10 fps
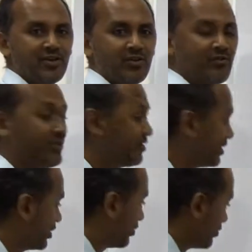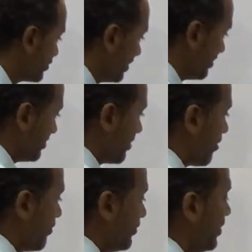we reduce it,
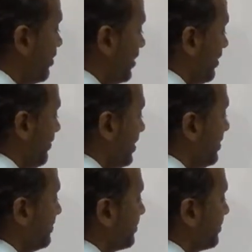or we